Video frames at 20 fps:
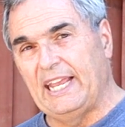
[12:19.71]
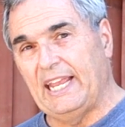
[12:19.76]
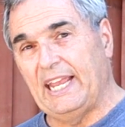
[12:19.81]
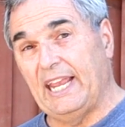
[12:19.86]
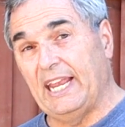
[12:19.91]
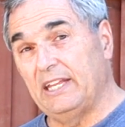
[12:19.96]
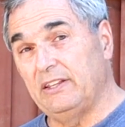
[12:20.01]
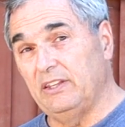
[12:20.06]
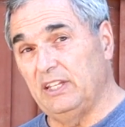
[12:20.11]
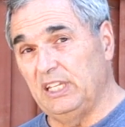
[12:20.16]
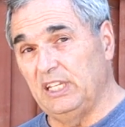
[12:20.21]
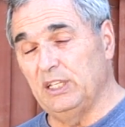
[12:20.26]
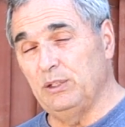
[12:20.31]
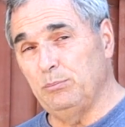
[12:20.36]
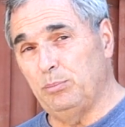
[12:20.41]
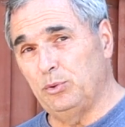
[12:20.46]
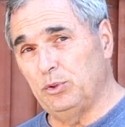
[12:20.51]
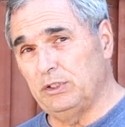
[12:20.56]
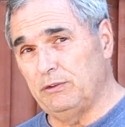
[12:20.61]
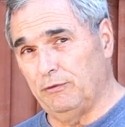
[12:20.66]
And the
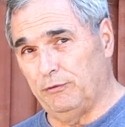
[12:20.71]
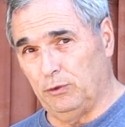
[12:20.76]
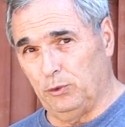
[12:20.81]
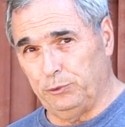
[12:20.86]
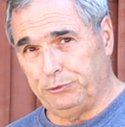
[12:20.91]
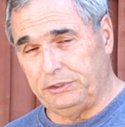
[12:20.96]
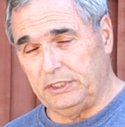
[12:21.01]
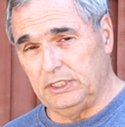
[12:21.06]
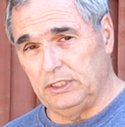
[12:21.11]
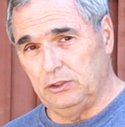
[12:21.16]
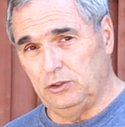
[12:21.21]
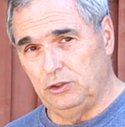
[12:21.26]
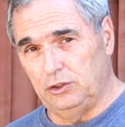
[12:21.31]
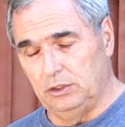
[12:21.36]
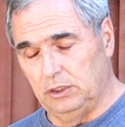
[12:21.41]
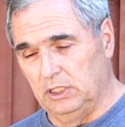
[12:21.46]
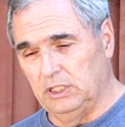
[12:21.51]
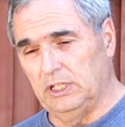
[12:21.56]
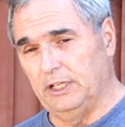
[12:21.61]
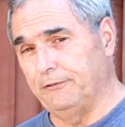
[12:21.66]
input
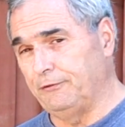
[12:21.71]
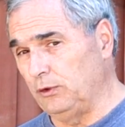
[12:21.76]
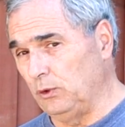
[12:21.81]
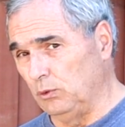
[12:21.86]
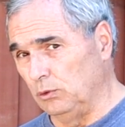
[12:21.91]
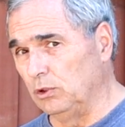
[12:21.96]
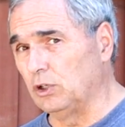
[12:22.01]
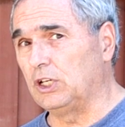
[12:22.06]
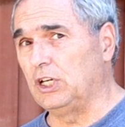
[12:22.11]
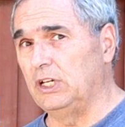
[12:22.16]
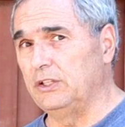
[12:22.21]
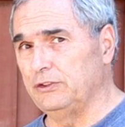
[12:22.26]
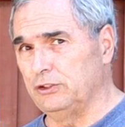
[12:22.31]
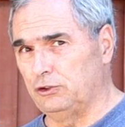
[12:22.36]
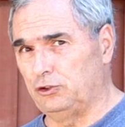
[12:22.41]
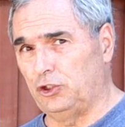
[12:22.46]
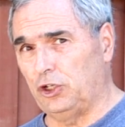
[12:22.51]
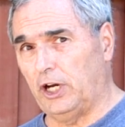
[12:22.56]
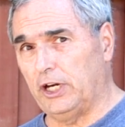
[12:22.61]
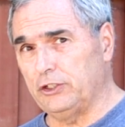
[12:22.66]
voltage, if you look on the
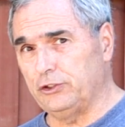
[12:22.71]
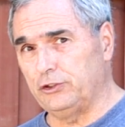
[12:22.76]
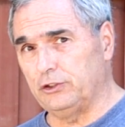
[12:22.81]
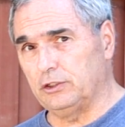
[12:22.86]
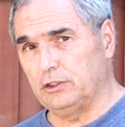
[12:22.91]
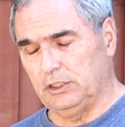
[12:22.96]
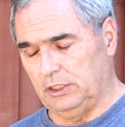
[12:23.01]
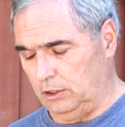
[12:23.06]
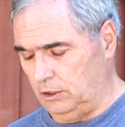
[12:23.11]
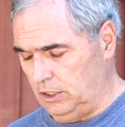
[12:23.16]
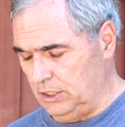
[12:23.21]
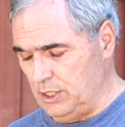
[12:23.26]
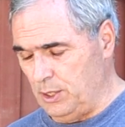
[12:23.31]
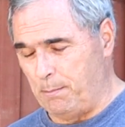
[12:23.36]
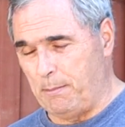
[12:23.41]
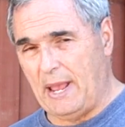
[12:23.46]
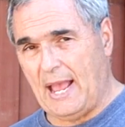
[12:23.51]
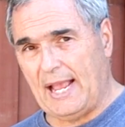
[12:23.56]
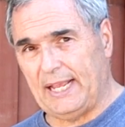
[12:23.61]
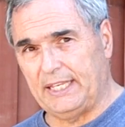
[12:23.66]
charger and on the
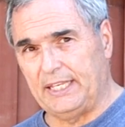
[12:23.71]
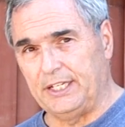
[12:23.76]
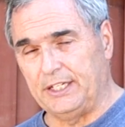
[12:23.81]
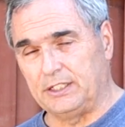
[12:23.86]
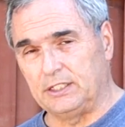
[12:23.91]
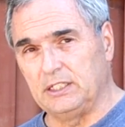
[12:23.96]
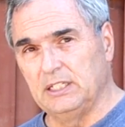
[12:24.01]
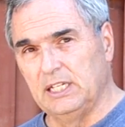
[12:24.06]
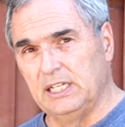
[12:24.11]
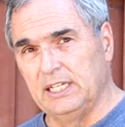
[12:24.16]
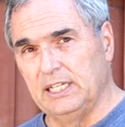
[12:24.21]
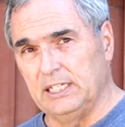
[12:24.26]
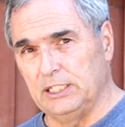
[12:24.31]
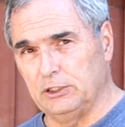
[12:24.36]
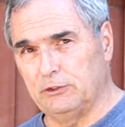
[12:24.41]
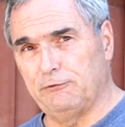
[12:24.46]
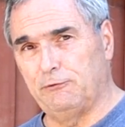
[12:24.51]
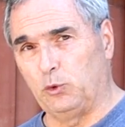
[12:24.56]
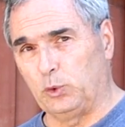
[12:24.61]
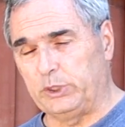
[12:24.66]
back here,
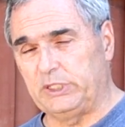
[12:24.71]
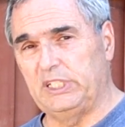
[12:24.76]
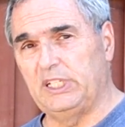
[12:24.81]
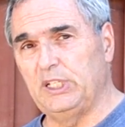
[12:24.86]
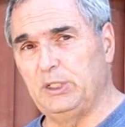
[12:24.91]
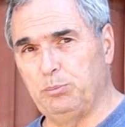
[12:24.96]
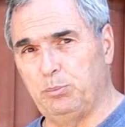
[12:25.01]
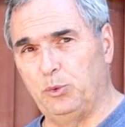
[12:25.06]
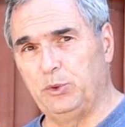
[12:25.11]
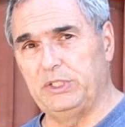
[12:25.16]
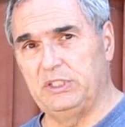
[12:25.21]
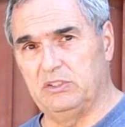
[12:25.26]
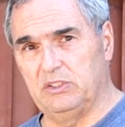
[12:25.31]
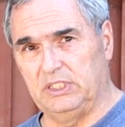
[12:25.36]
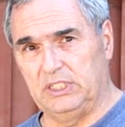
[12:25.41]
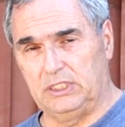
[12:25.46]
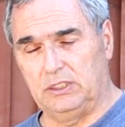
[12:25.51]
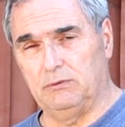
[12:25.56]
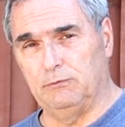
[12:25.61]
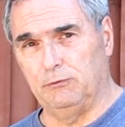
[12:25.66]
is
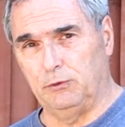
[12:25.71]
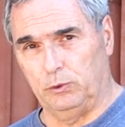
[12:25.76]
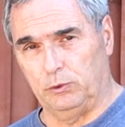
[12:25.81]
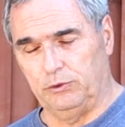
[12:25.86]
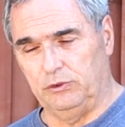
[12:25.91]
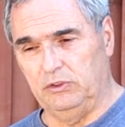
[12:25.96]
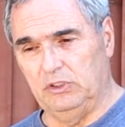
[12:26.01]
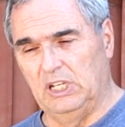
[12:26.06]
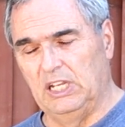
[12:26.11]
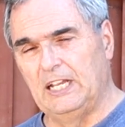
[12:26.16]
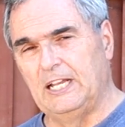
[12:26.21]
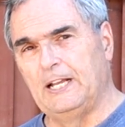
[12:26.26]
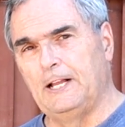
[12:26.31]
14.6 volts.